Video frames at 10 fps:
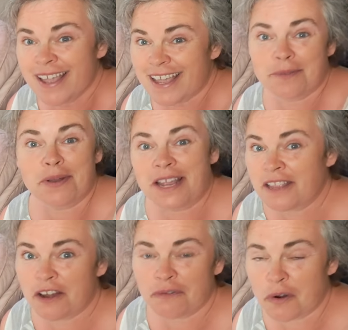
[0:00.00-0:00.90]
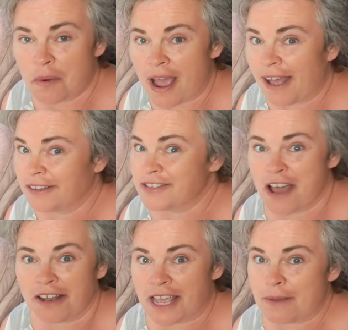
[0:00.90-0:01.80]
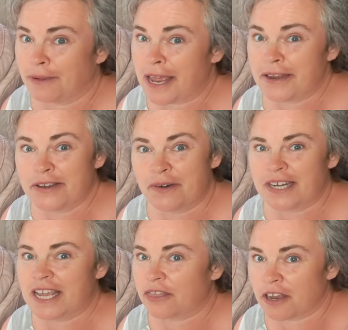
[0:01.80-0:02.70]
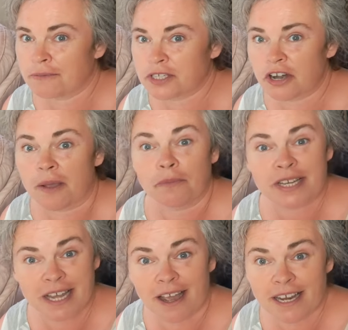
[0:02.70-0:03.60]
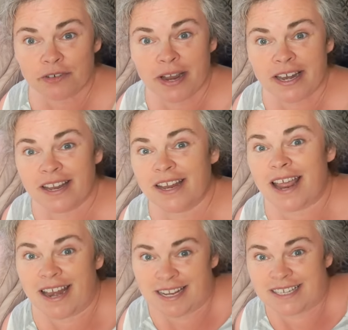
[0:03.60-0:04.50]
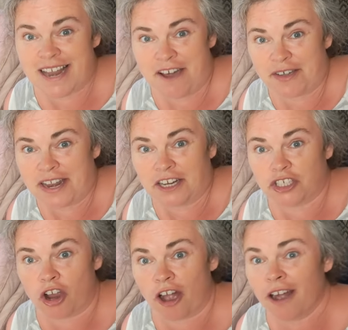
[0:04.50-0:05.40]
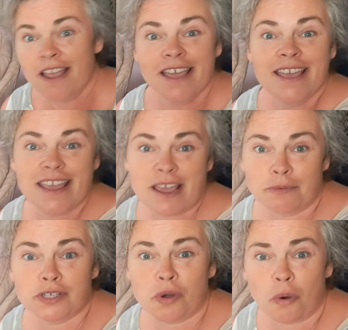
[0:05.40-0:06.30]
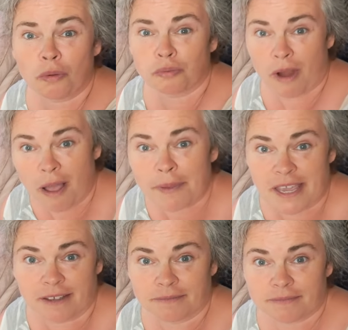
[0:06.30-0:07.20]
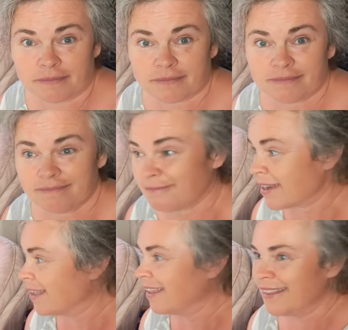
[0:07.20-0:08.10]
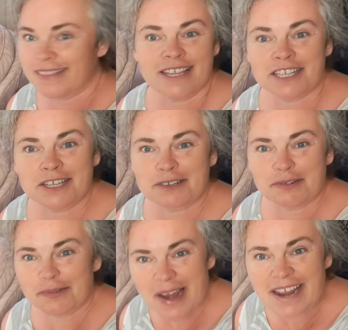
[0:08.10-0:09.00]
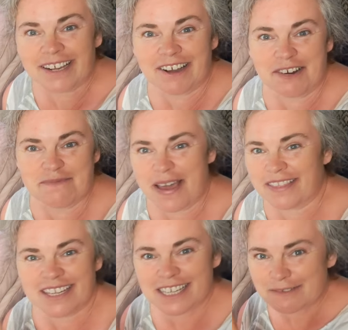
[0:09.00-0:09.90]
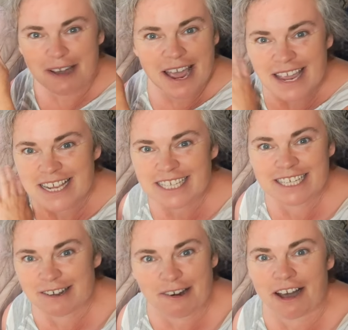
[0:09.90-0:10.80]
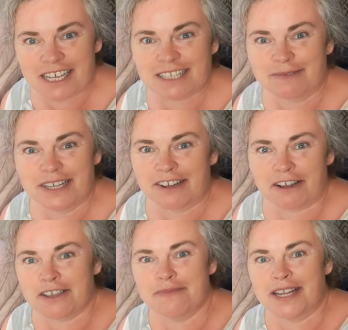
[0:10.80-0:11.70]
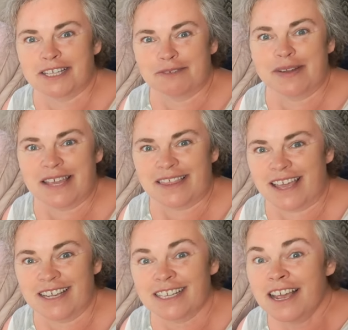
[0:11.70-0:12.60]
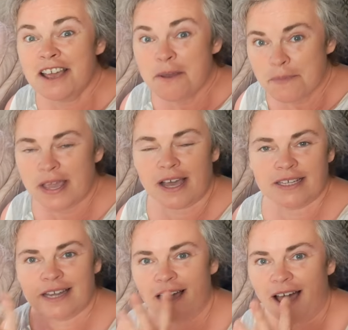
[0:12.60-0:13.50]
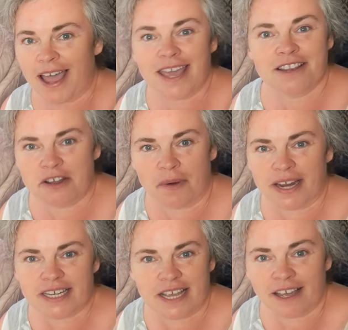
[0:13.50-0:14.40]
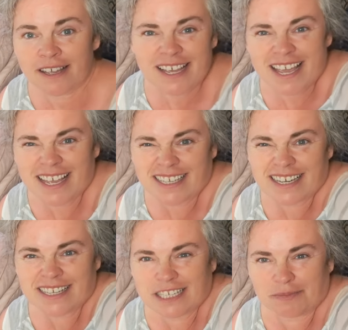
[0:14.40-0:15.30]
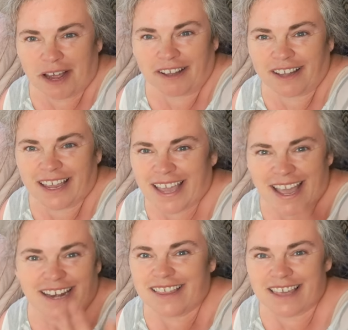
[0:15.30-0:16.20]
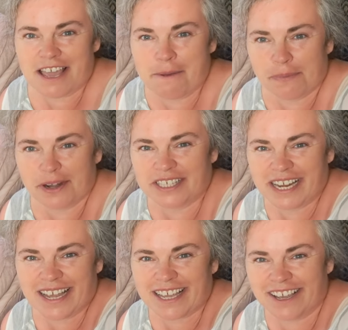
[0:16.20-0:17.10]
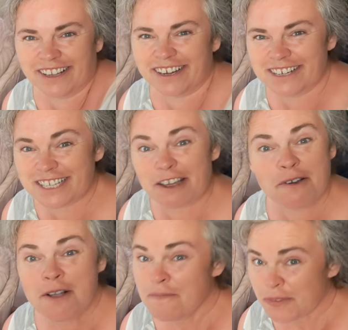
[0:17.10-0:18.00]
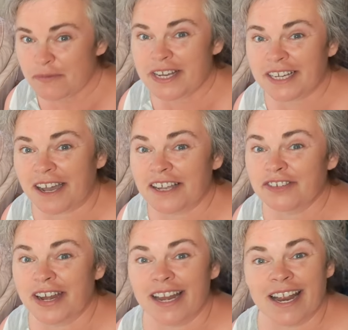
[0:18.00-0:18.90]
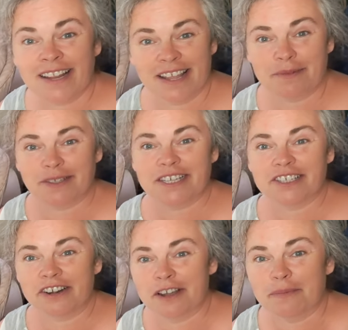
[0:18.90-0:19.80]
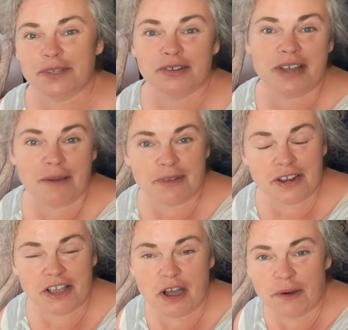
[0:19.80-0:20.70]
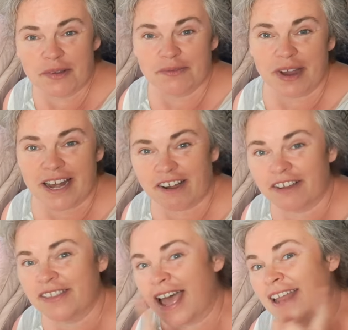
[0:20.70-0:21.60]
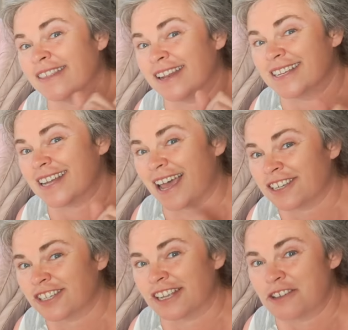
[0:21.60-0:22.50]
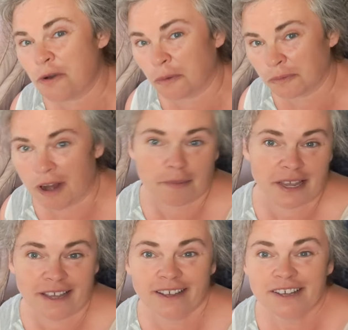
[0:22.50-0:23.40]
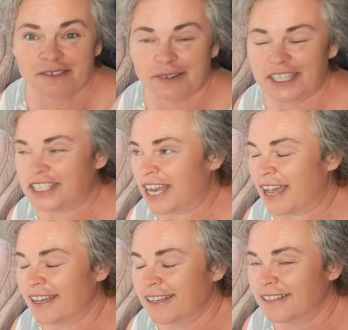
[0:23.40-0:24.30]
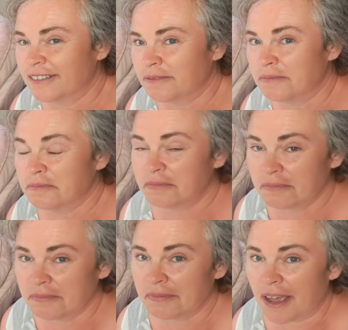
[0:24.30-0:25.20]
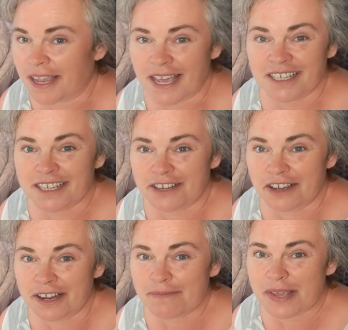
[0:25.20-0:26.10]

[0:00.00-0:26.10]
It had been in there for a while, not labeled, had no idea. Thought it was turnip. We dehydrated it and it's now in a jar. It was kohlrabi. This is great going back. This is why it's so awesome to document so many things because I had no idea. It didn't smell like anything in particular. So we dehydrated it and labeled it turnip. So now I'm going to go and write on that that it's actually kohlrabi, which uh, I guess is good